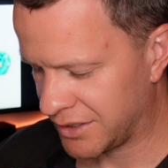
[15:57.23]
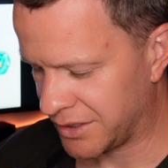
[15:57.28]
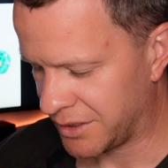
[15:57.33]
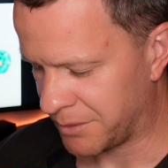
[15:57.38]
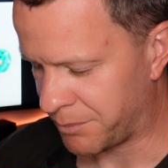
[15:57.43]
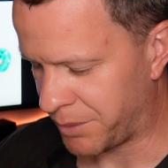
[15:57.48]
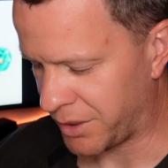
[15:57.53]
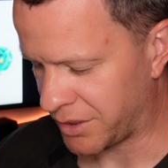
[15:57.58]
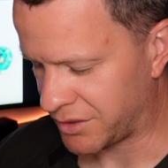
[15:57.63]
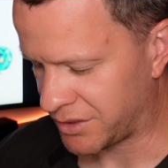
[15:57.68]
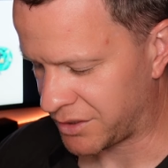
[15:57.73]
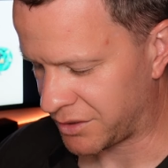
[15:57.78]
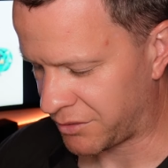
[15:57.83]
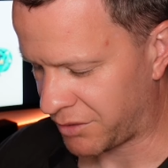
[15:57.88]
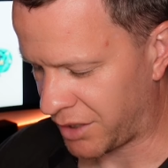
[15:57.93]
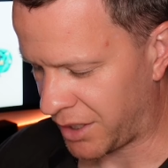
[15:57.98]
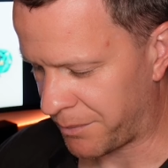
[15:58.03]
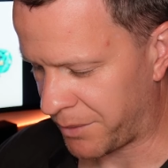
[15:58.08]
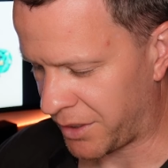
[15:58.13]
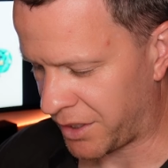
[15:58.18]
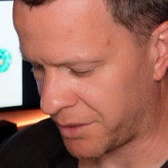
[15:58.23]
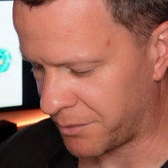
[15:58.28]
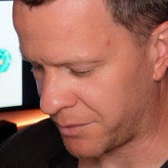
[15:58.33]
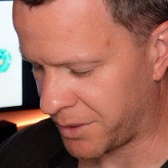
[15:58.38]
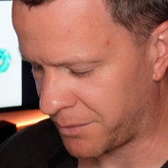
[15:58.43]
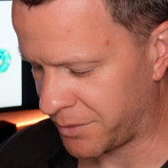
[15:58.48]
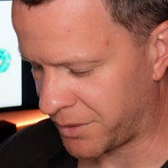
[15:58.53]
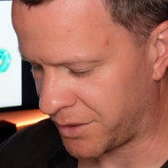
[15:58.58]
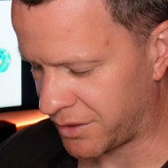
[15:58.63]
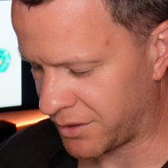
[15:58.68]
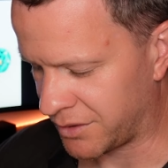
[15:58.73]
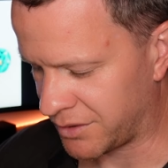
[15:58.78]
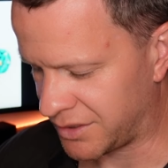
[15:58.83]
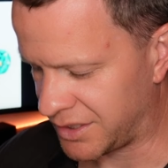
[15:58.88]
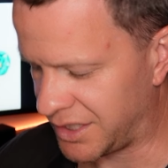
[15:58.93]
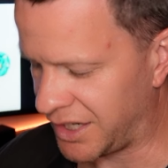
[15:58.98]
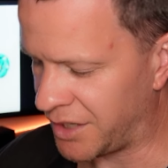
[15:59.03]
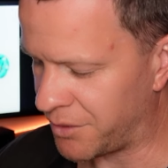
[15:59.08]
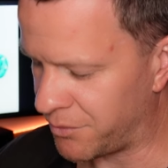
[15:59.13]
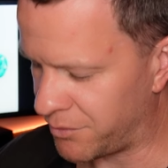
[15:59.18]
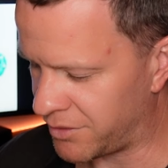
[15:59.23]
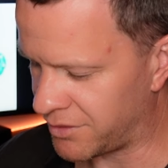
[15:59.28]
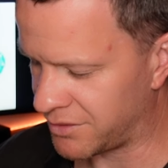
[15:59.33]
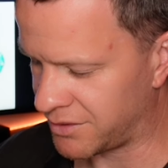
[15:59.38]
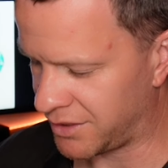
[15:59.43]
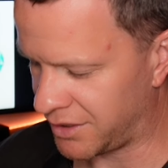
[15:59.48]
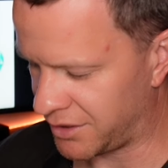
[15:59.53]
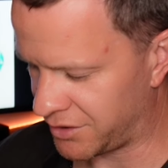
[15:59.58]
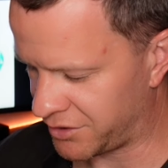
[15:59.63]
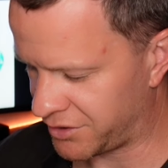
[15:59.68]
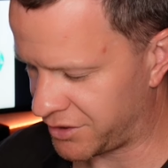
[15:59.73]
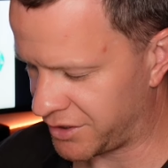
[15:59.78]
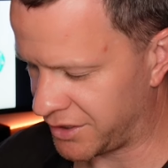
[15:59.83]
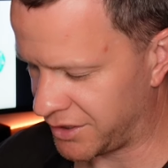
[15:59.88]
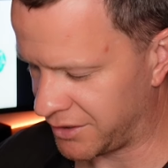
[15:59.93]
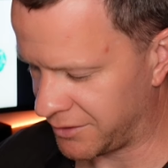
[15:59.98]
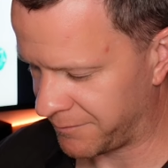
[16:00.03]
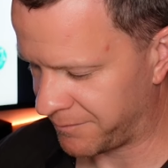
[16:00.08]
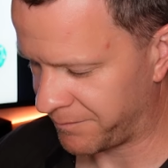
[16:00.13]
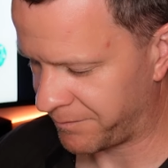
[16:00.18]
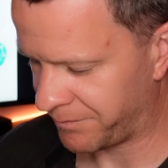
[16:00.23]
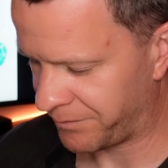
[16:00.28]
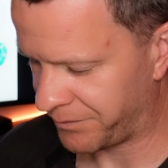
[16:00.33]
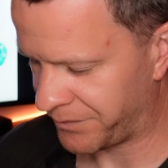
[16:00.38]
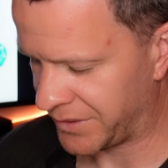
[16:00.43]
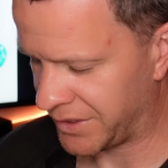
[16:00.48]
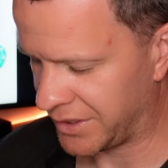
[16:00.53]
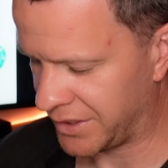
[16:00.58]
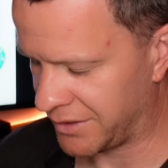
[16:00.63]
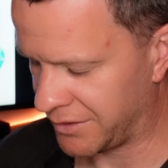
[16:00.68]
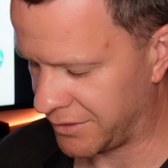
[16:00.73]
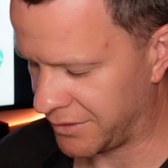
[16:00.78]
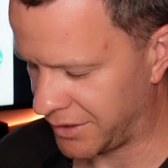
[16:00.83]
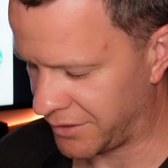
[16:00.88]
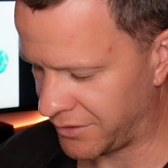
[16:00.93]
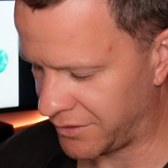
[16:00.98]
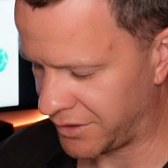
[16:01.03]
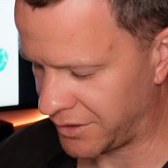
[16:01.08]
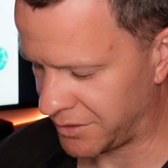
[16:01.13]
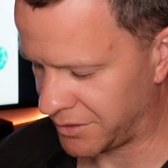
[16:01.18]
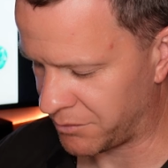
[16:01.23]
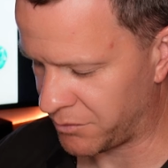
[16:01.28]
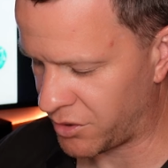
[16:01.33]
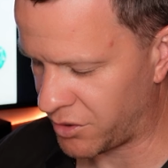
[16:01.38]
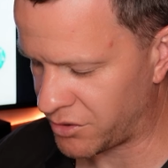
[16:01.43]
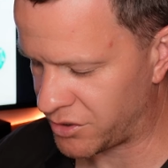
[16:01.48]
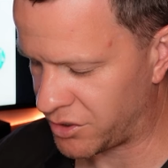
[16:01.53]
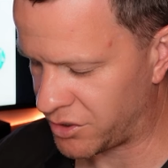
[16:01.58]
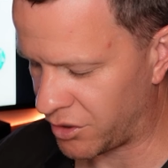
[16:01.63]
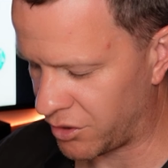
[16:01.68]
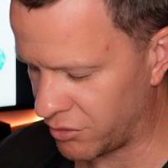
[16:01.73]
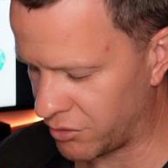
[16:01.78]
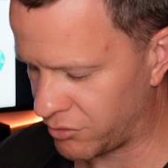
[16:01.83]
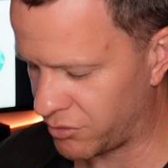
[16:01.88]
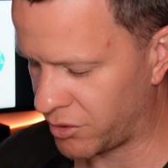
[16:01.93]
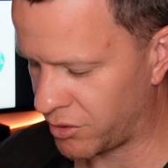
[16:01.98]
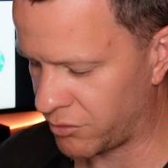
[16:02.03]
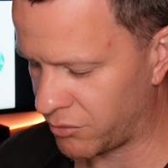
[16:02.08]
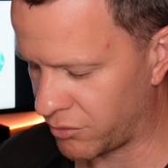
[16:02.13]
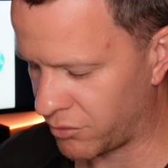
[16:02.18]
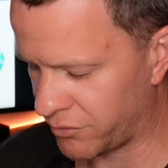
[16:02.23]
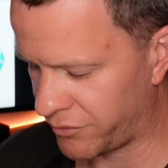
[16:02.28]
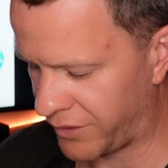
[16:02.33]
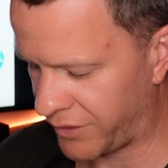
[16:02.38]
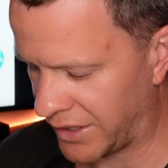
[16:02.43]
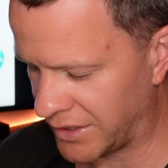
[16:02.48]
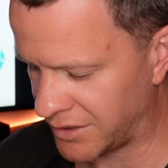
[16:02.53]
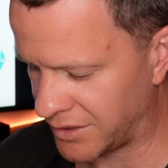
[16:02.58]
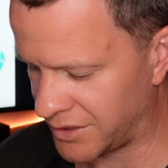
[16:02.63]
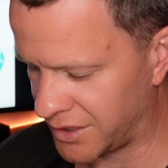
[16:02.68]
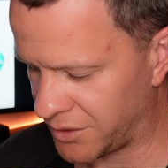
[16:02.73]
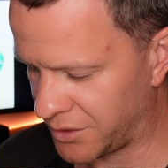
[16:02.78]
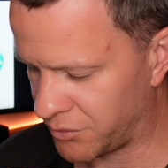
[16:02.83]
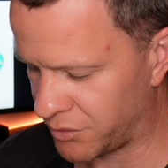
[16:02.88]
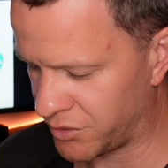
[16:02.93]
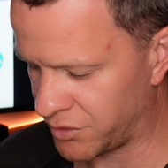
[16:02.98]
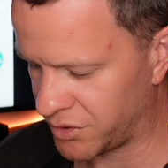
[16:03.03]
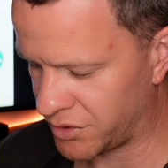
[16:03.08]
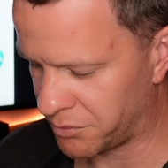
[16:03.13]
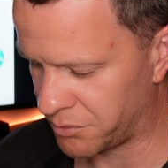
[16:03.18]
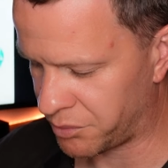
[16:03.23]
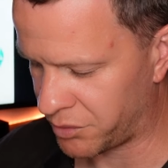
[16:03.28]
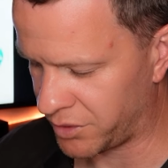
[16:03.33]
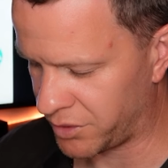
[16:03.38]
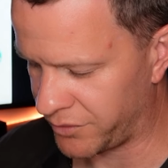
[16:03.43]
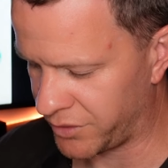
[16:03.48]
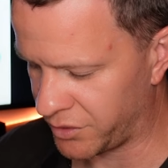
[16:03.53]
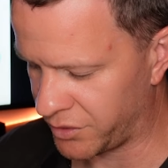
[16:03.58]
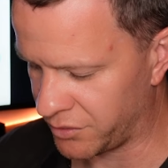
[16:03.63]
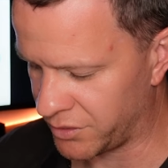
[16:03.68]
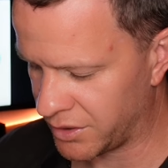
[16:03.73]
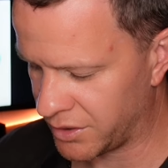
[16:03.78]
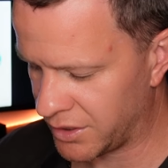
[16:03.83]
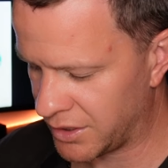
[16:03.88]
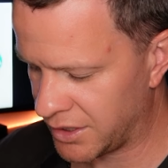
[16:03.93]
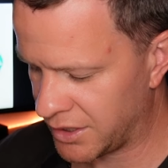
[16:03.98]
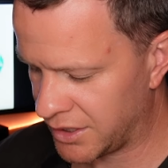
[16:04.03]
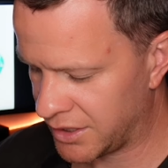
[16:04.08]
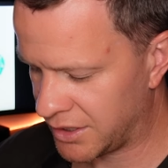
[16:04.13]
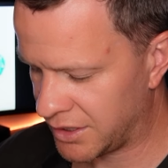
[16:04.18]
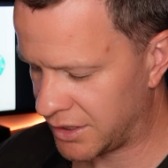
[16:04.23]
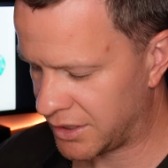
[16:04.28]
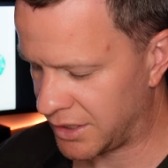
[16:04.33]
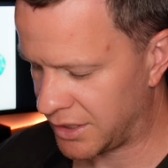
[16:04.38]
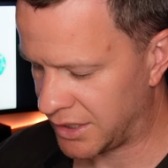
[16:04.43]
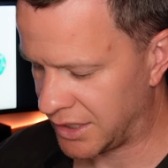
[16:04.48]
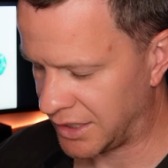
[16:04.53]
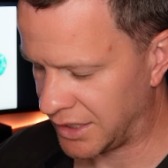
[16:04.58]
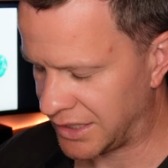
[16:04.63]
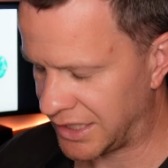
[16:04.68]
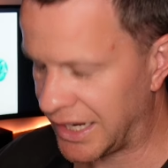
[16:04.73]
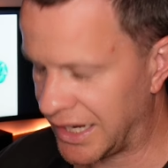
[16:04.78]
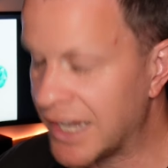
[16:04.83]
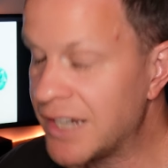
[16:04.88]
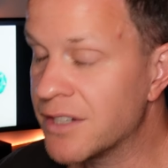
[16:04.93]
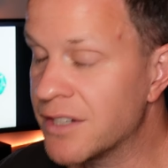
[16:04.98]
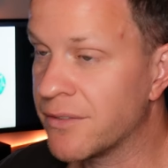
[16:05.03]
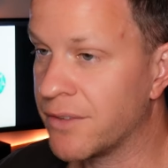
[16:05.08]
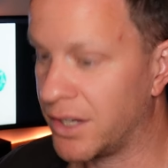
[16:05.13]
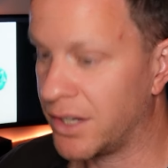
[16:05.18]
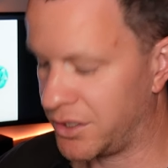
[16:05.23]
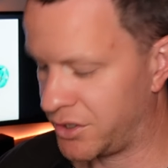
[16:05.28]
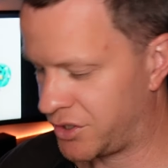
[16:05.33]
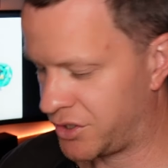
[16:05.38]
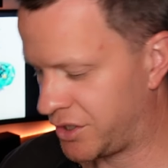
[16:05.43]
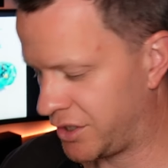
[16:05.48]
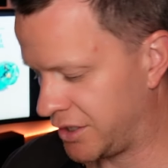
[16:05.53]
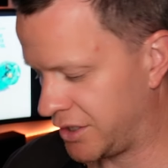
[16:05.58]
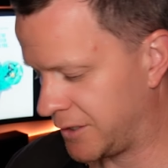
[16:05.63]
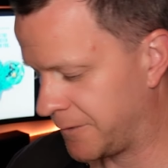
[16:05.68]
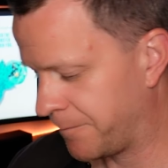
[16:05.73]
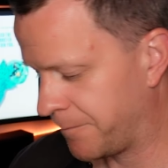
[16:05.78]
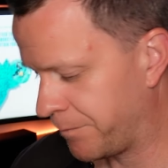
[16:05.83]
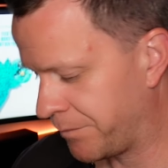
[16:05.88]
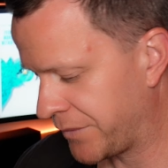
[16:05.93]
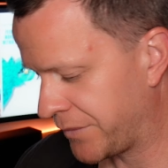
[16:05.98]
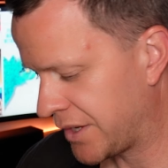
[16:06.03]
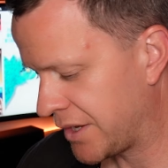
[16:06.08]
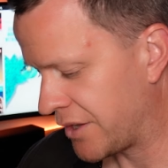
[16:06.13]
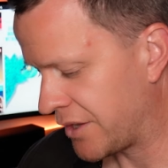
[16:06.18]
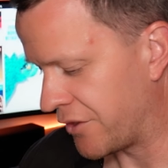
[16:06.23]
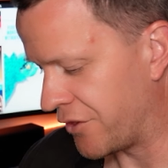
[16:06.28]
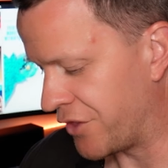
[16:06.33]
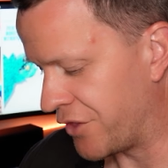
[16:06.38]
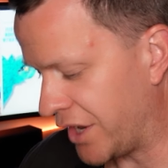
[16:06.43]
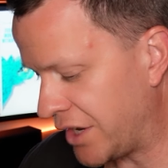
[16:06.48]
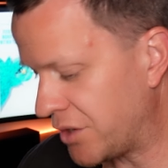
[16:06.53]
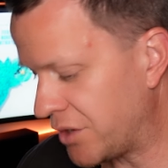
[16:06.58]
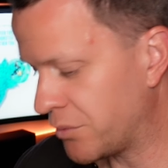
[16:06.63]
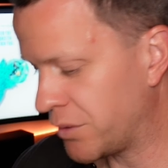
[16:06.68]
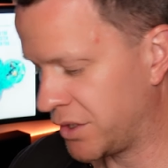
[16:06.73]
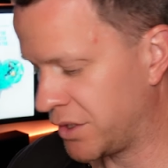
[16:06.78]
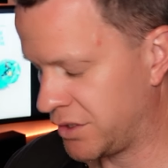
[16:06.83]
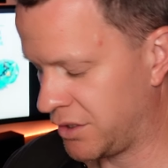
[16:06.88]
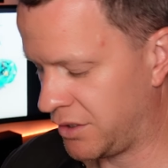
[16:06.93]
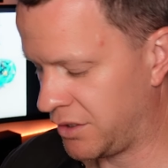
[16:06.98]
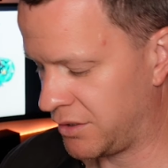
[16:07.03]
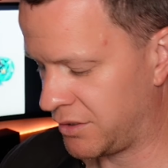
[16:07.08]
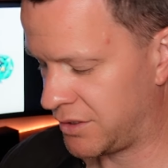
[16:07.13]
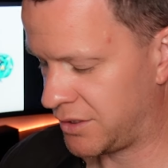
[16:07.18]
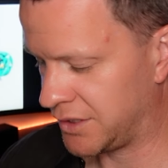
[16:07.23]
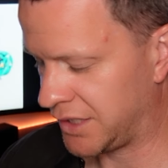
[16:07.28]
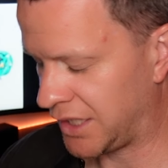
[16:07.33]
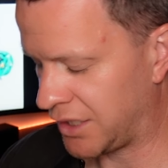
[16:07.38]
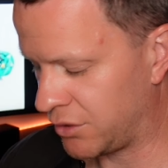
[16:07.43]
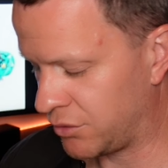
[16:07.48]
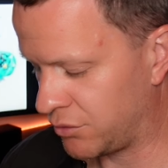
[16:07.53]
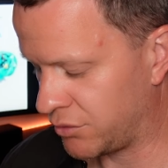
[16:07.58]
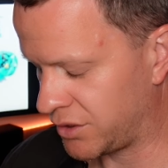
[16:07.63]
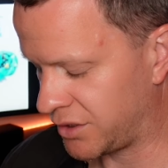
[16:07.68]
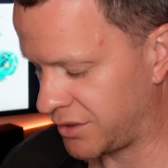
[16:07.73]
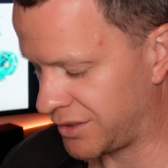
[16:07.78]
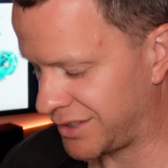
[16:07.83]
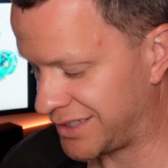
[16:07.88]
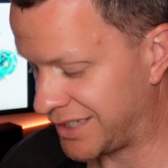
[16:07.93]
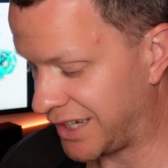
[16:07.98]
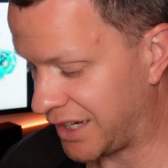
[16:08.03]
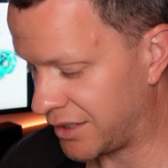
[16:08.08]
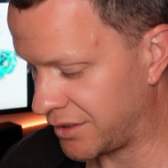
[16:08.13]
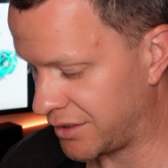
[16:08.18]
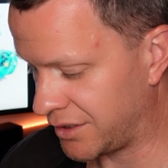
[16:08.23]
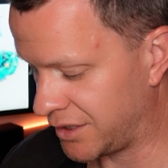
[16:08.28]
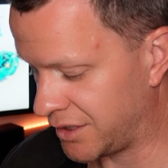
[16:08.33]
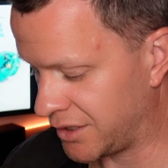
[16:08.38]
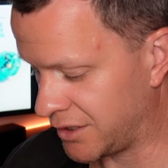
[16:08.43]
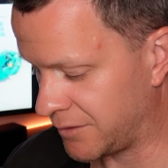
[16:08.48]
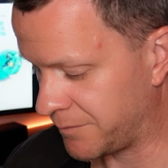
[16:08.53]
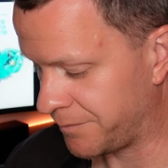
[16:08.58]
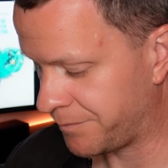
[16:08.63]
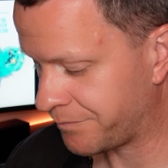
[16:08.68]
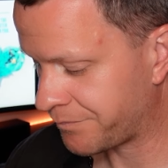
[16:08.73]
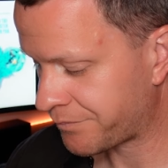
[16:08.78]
It bugs the crap out of me because, yeah, it was last year. Yeah, think Monster Ultra Fantasy was previewed at the end of last year. Then we got that launch at the start of the year.